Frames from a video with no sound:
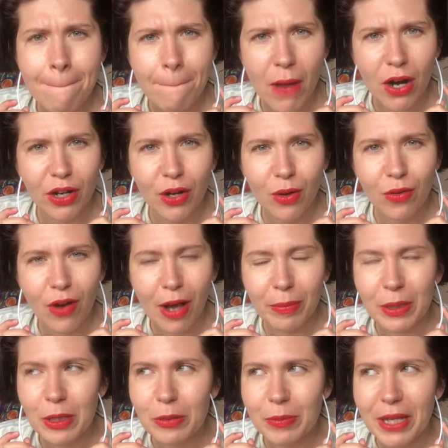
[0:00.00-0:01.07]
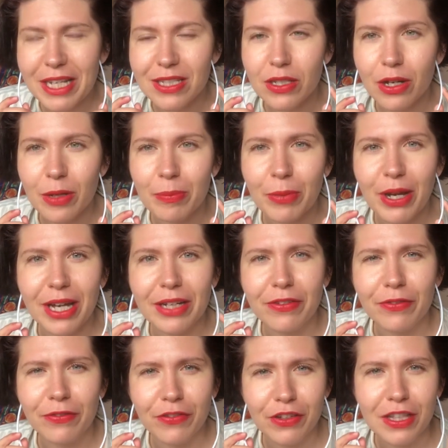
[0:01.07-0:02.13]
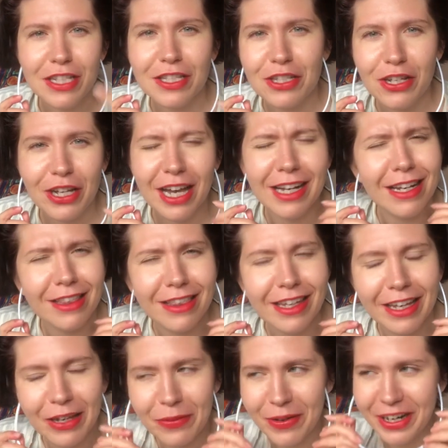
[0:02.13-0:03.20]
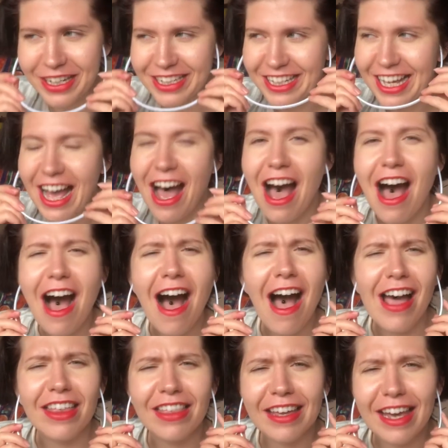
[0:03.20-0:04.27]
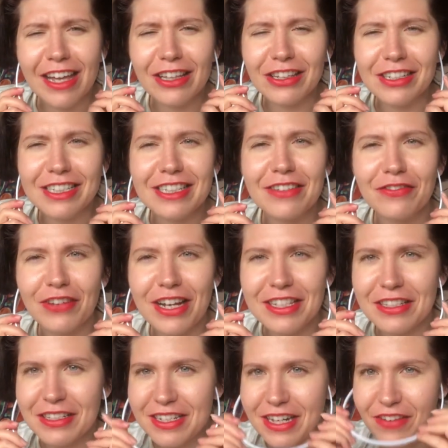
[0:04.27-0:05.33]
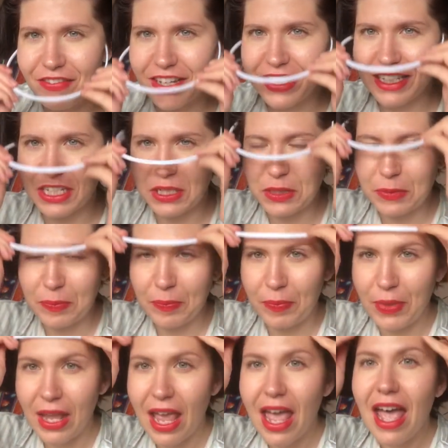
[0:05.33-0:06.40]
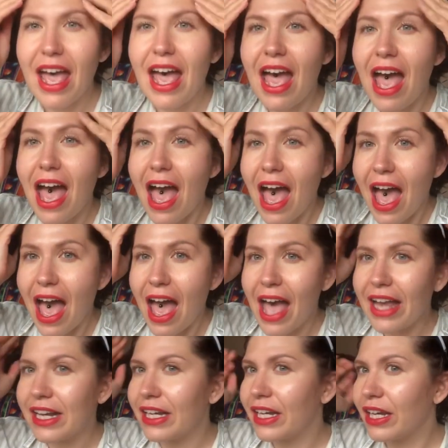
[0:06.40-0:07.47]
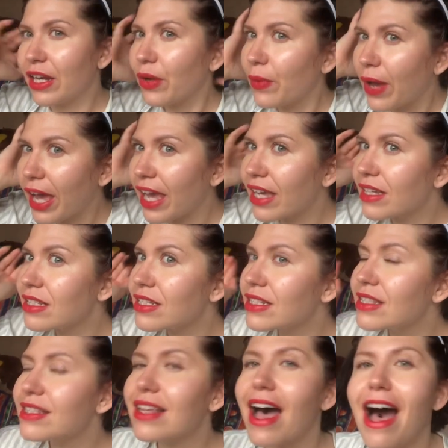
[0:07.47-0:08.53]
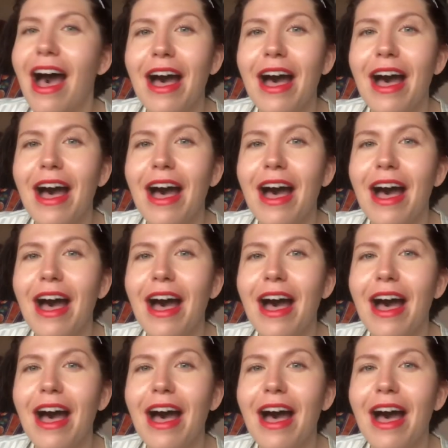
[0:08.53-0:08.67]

Margot Robbie, who plays her, but for this look I didn't think it worked. I think I looked frazzled enough as is. Anyways,